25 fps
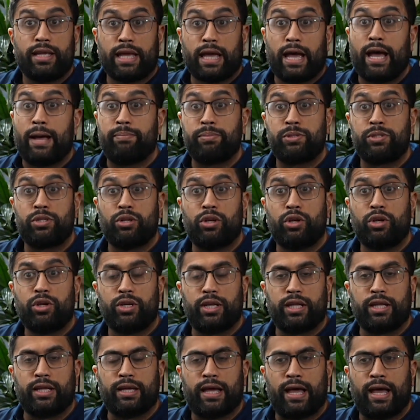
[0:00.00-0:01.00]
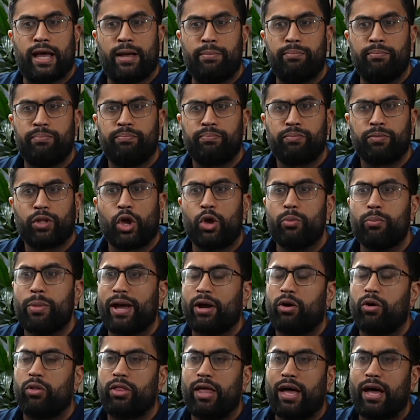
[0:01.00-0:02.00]
Yeah, absolutely. Going
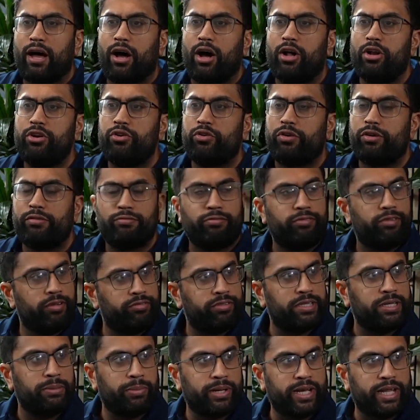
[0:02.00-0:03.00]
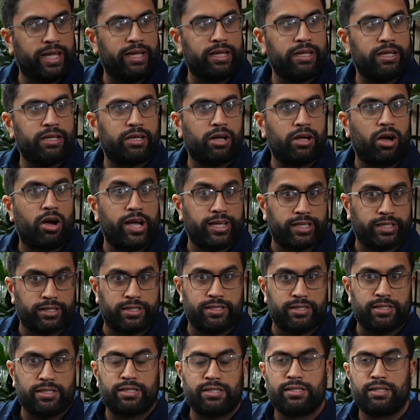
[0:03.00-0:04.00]
back on that 150-minute
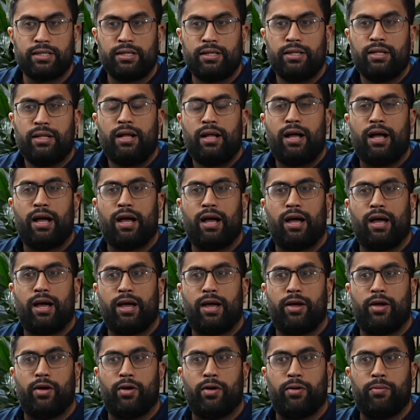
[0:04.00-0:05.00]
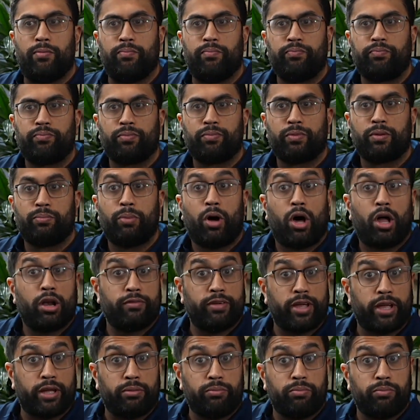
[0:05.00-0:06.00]
guidance, part
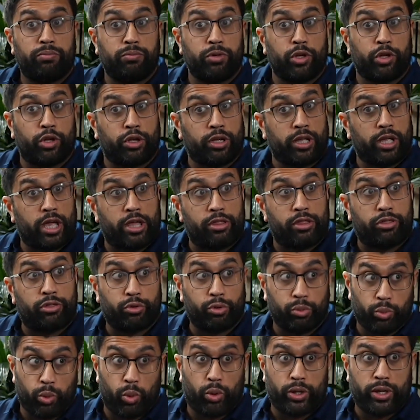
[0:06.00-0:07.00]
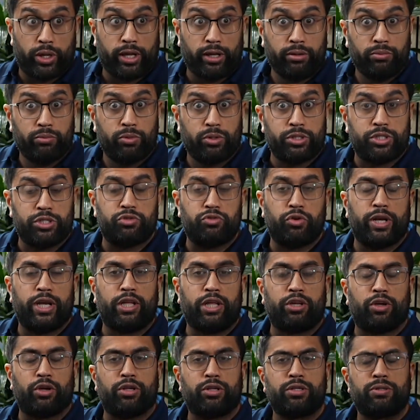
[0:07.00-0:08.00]
of it you can get through walking, which is
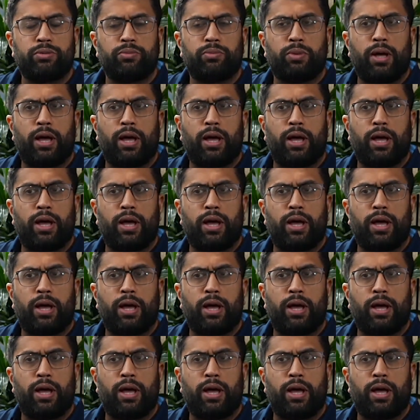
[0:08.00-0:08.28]
really good.